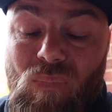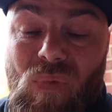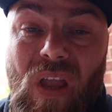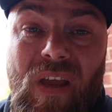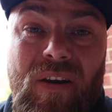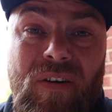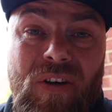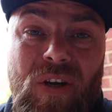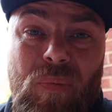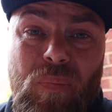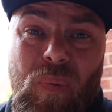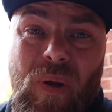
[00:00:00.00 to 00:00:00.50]

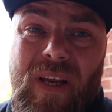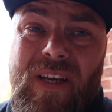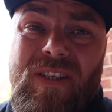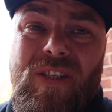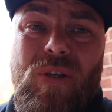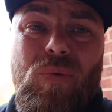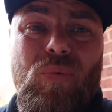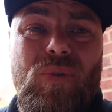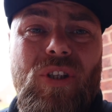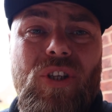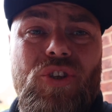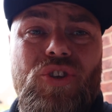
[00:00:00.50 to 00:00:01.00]
replace
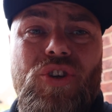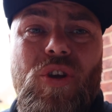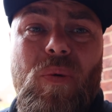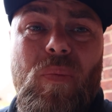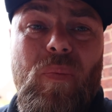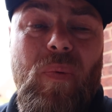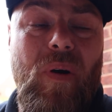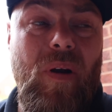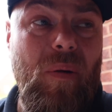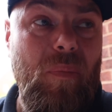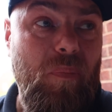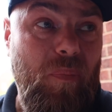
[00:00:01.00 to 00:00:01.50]
it with a
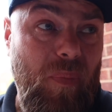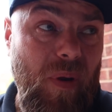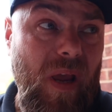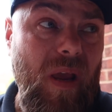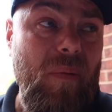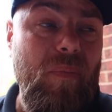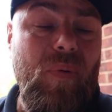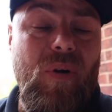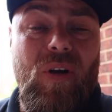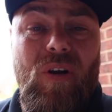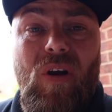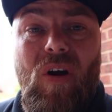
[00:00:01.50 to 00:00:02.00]
cheaper
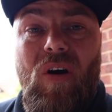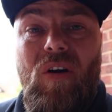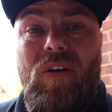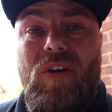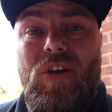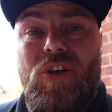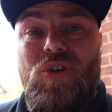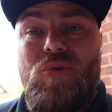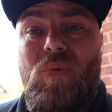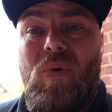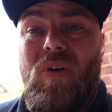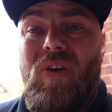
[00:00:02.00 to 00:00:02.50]
paper
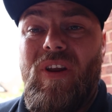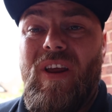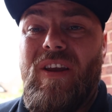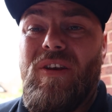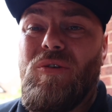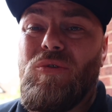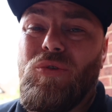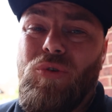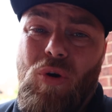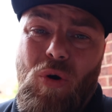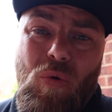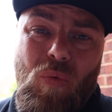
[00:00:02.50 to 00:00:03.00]
cartridge one, and
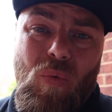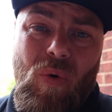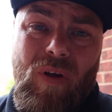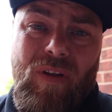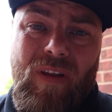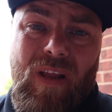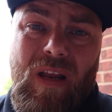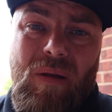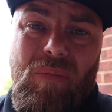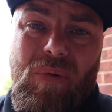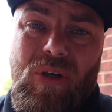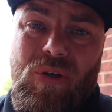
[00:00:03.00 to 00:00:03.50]
you don't want
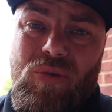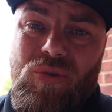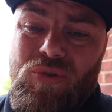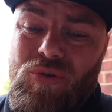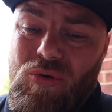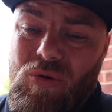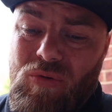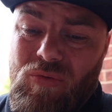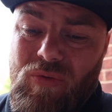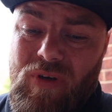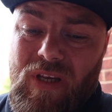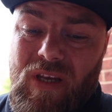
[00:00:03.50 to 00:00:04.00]
that, because
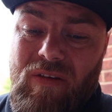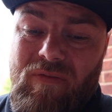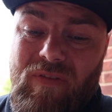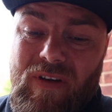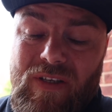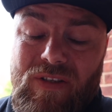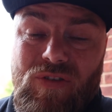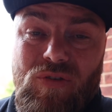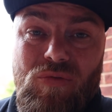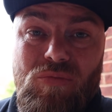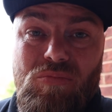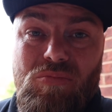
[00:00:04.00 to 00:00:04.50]
you already
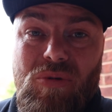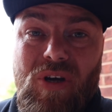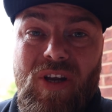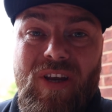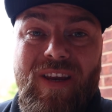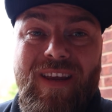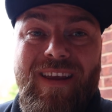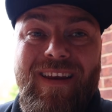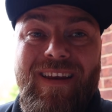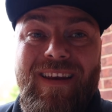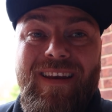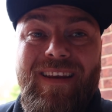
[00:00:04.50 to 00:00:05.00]
invest some
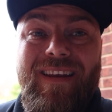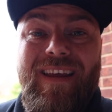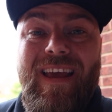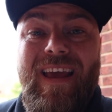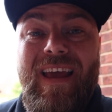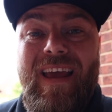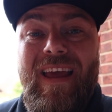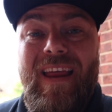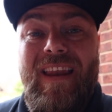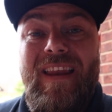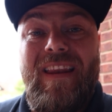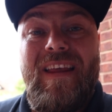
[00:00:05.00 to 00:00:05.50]
money in it,
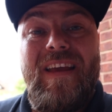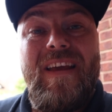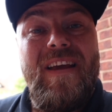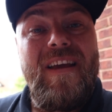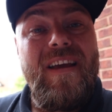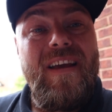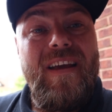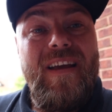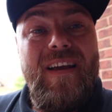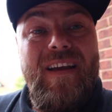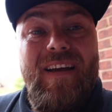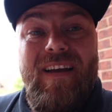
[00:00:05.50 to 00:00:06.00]
and
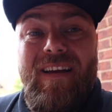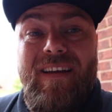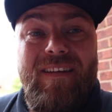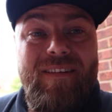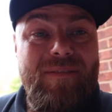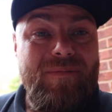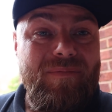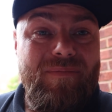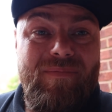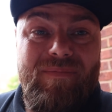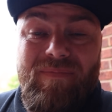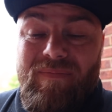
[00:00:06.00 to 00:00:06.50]

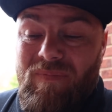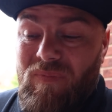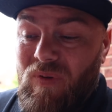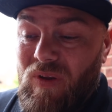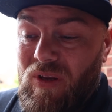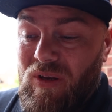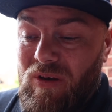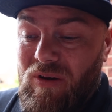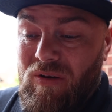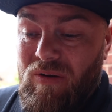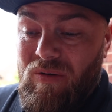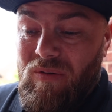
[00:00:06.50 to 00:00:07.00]

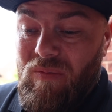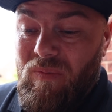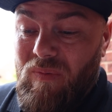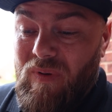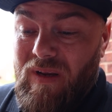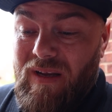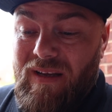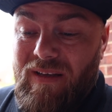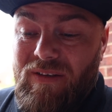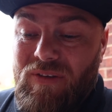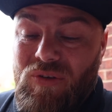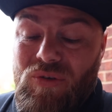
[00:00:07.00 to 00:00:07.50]
you know,
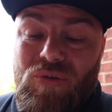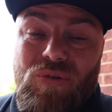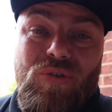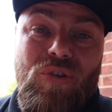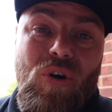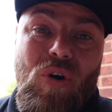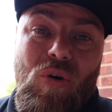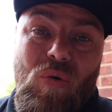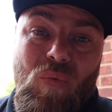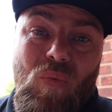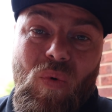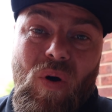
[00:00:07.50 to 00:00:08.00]
you
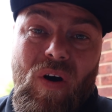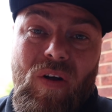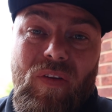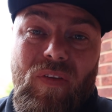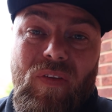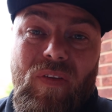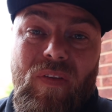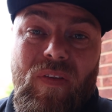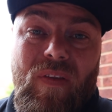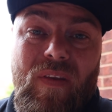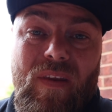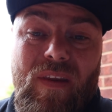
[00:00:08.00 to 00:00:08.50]
don't
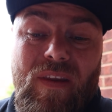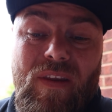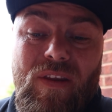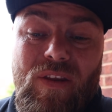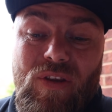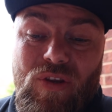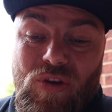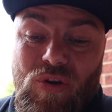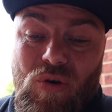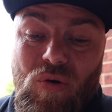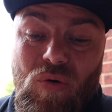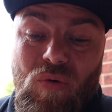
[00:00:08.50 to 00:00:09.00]
want
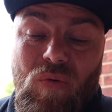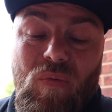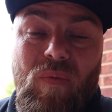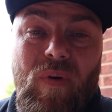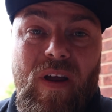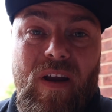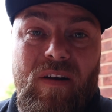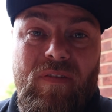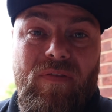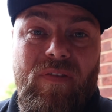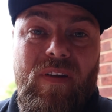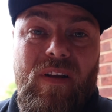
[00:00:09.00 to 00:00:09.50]
your
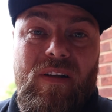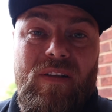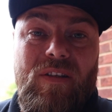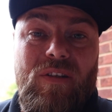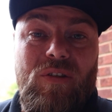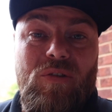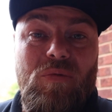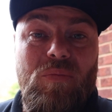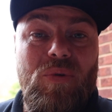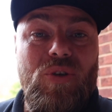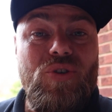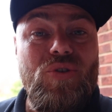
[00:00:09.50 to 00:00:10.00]
air filter
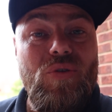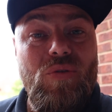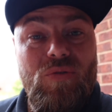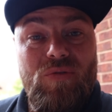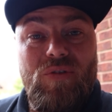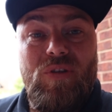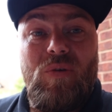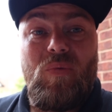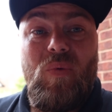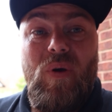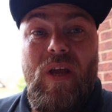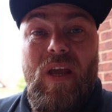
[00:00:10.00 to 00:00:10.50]
to be
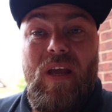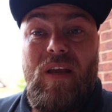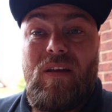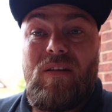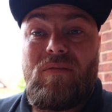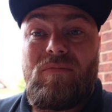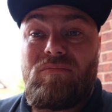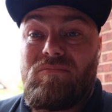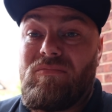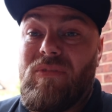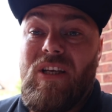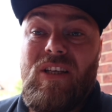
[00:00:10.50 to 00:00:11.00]
chucked away,
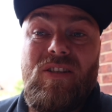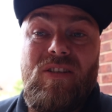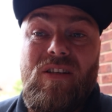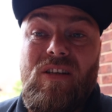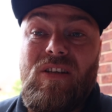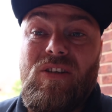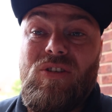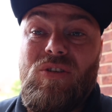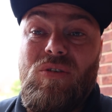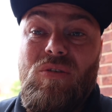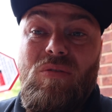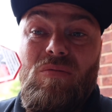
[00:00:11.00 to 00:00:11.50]

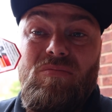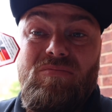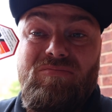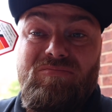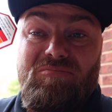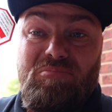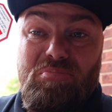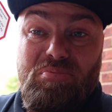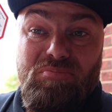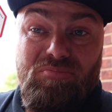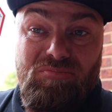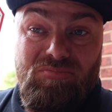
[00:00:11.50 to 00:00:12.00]
basically. So
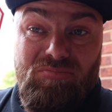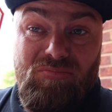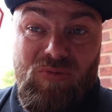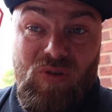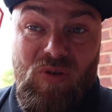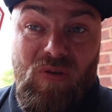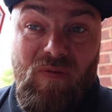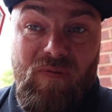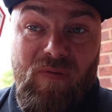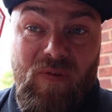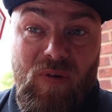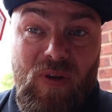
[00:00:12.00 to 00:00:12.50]

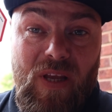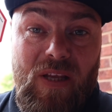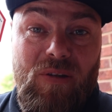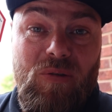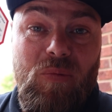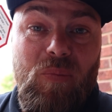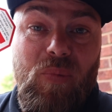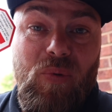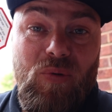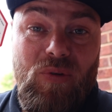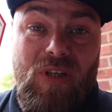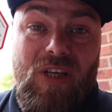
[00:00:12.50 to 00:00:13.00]
don't forget
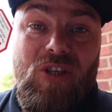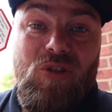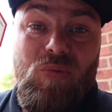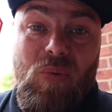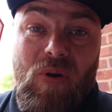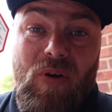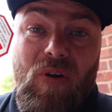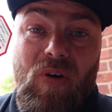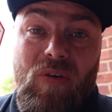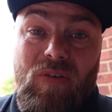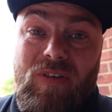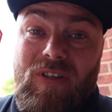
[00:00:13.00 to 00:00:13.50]
to put this
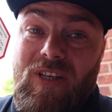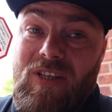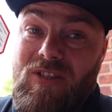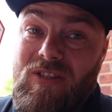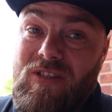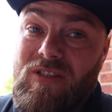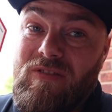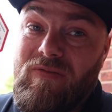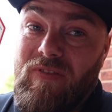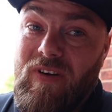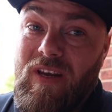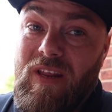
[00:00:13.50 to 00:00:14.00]
one on. This
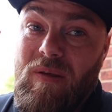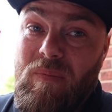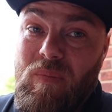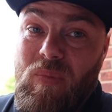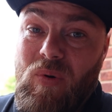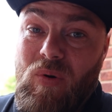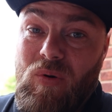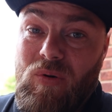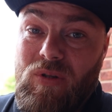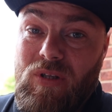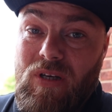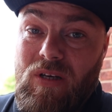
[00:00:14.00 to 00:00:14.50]
is very
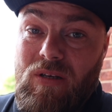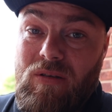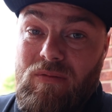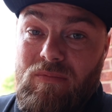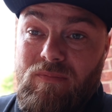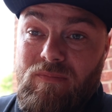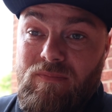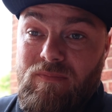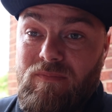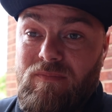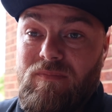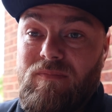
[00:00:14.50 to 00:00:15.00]
important,
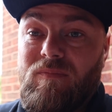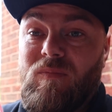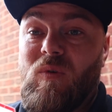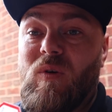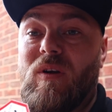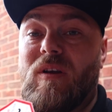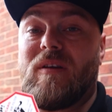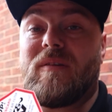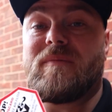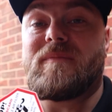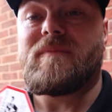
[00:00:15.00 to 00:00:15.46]
right?